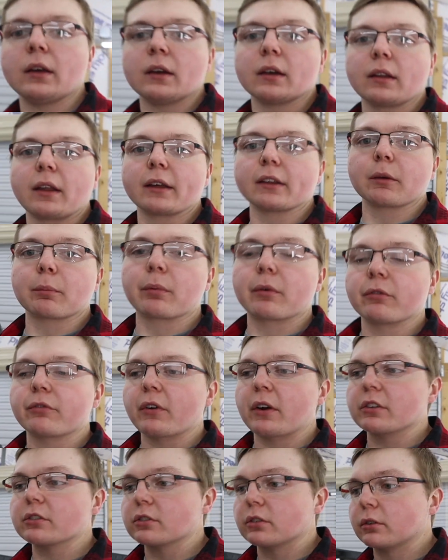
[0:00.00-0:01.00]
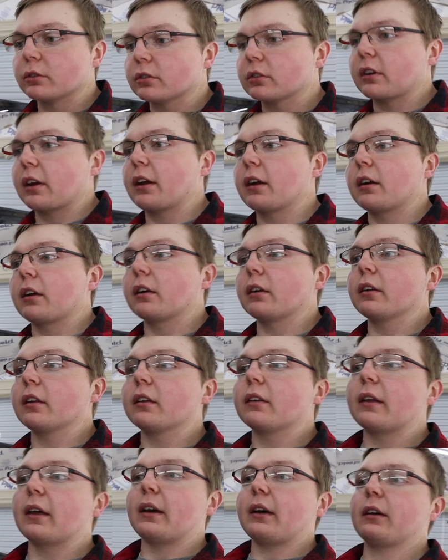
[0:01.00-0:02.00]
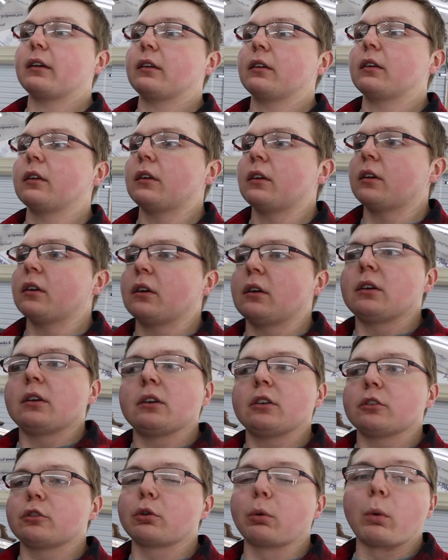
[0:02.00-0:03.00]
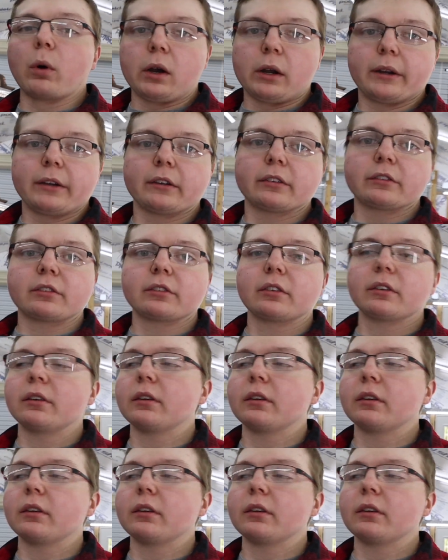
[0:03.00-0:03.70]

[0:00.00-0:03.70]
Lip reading: like the professional scanner. Did that twice.